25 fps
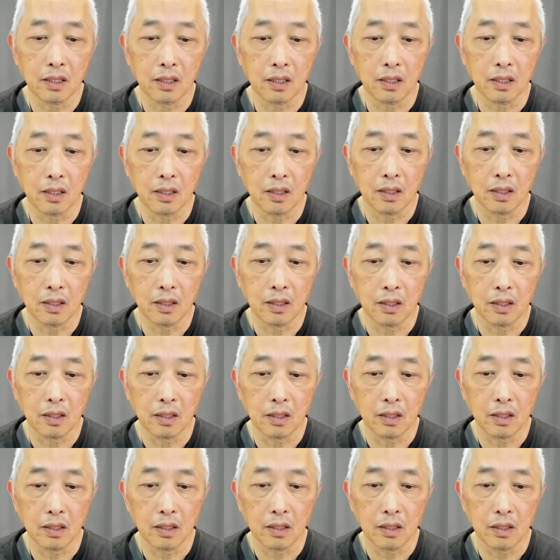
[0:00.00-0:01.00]
But
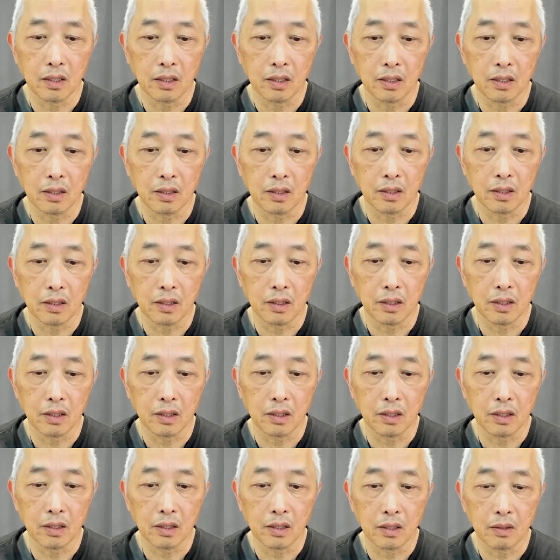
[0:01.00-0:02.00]
morality doesn't need to
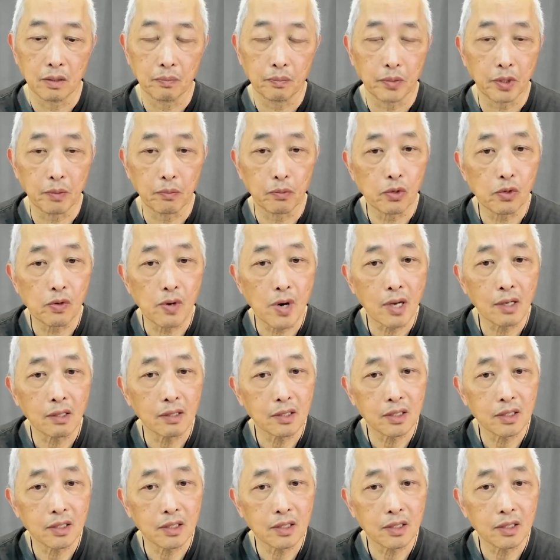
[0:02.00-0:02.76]
be religion.